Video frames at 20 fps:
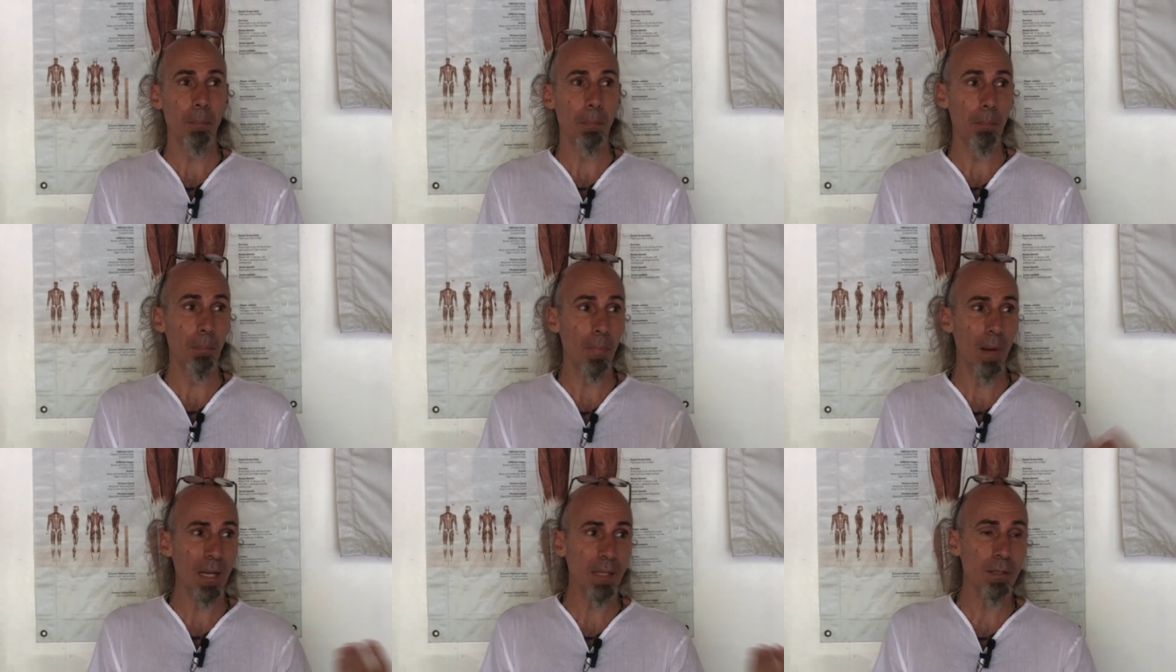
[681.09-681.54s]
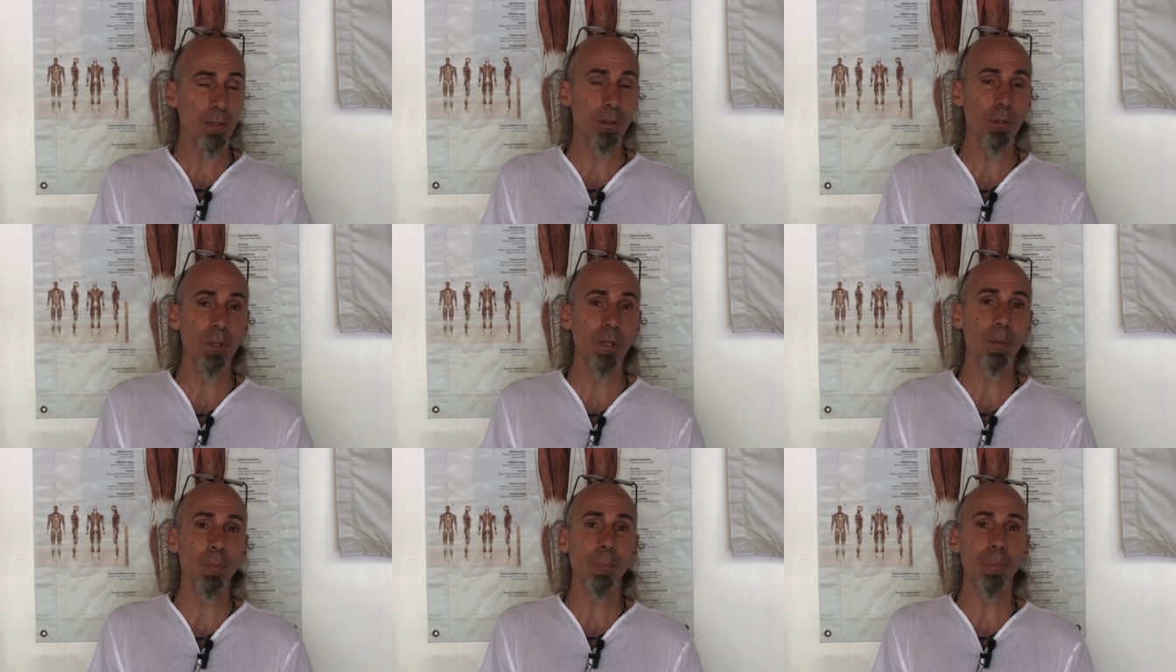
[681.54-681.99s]

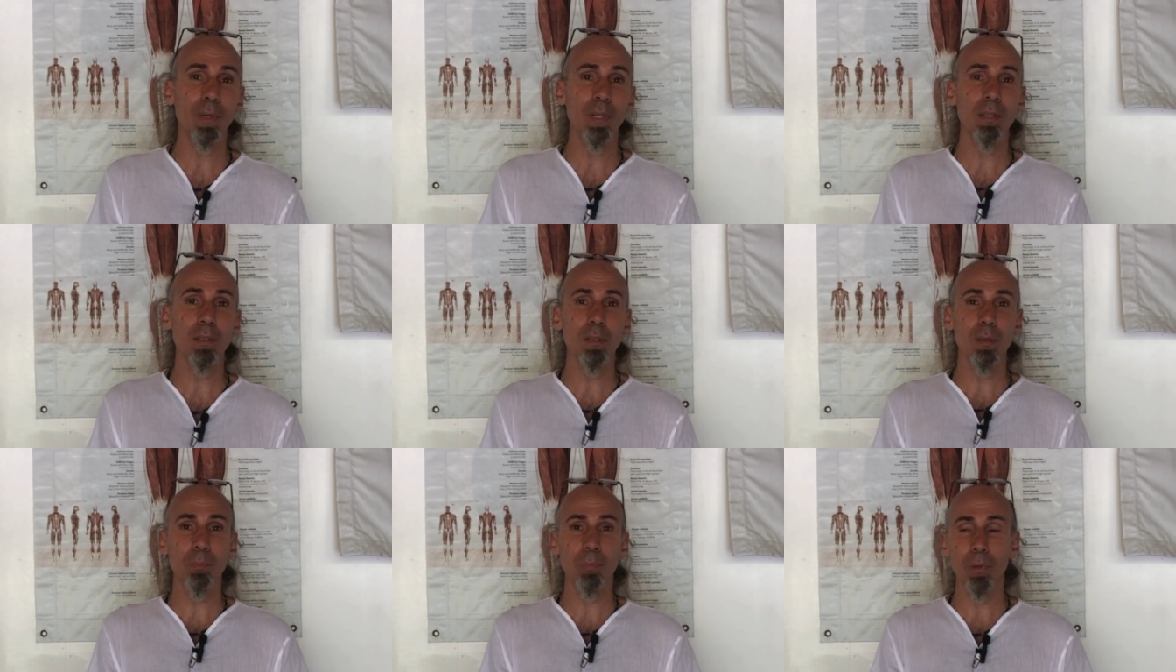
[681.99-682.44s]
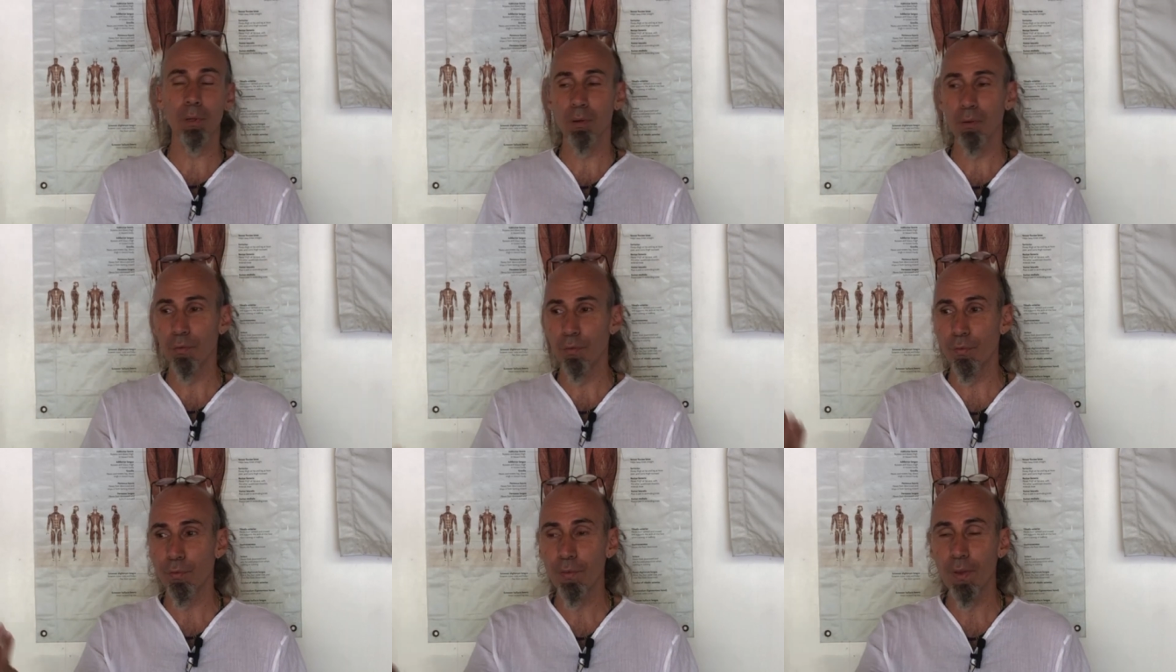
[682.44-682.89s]
masculine
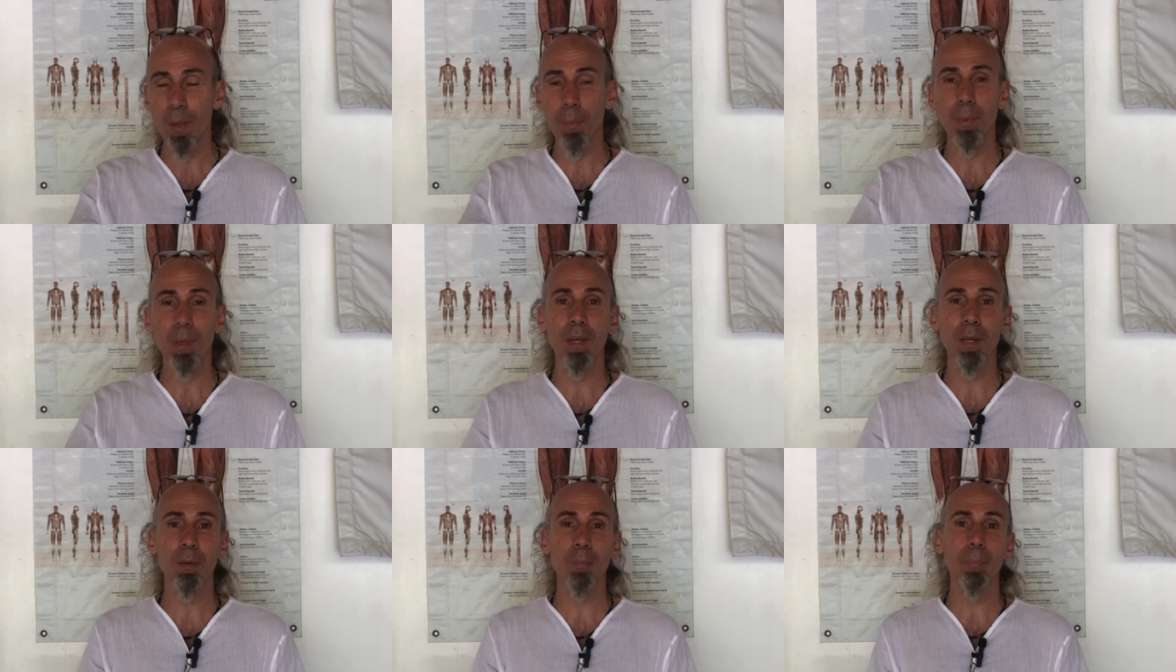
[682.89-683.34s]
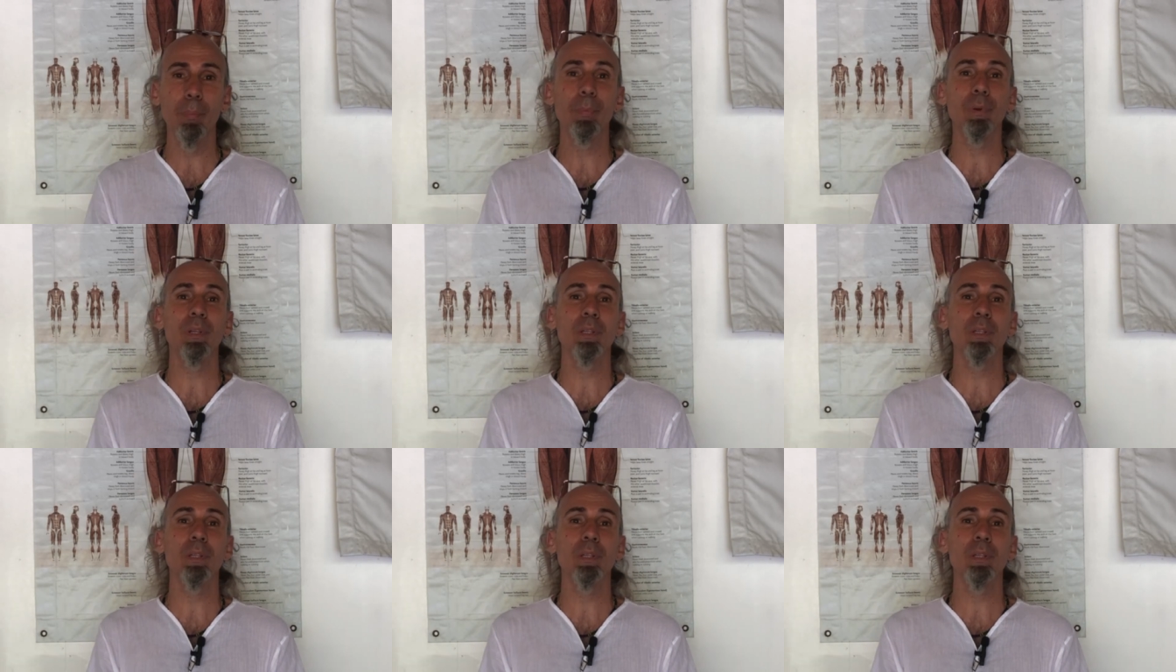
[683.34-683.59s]
principle, feminine